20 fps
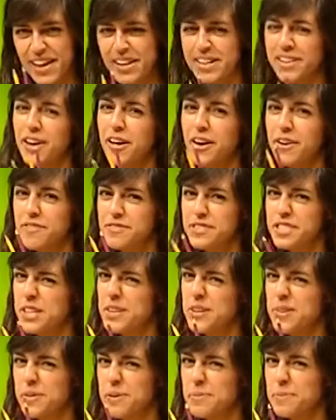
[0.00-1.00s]
I don't know if
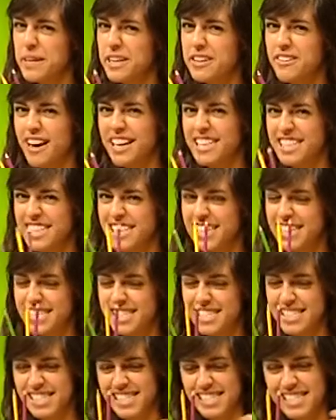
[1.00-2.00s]
Dougal would be great at it
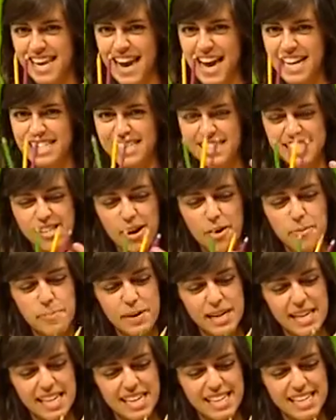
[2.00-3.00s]
since his hands are so
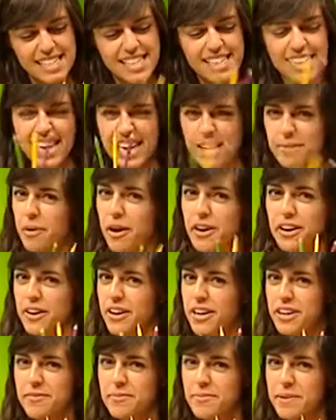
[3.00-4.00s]
big and he might
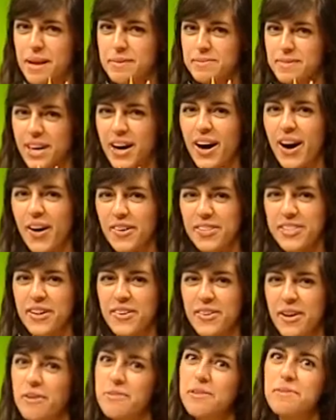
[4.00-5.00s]
not even be able to hold the
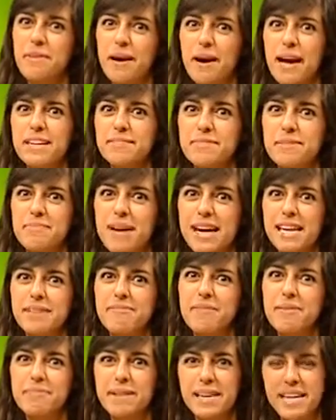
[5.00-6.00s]
rod. We might have to make
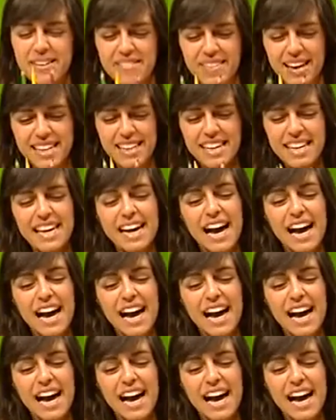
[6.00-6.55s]
him a bigger one.